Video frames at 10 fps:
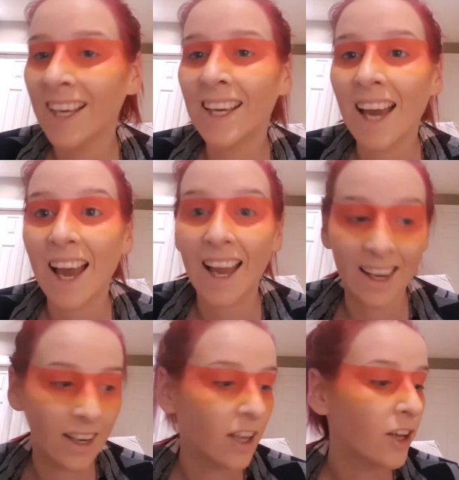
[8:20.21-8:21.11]

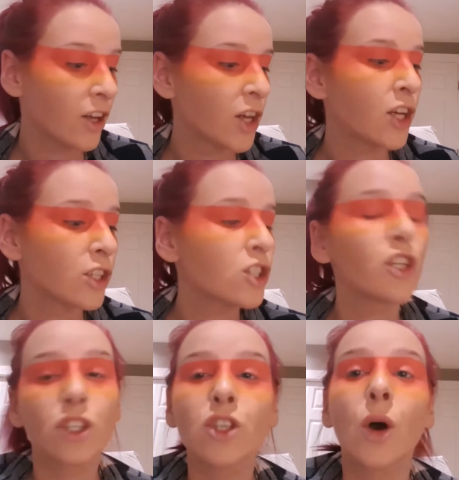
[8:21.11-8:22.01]
Again,
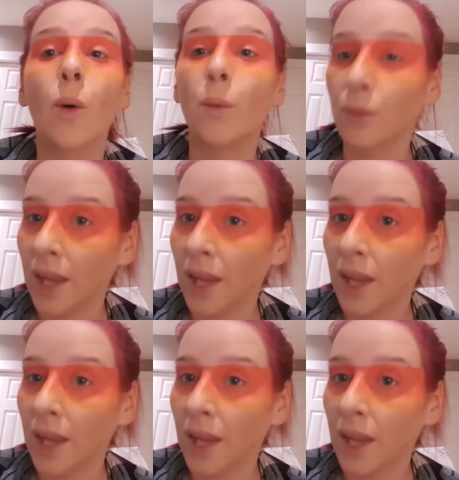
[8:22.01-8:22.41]
just know